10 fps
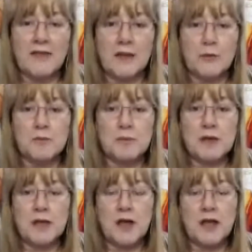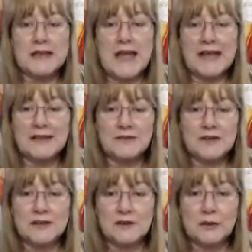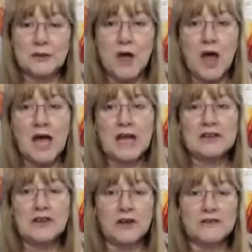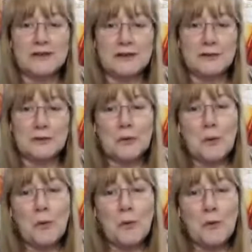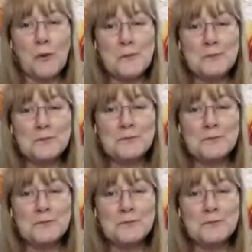and that would be an 80th, a 90th, or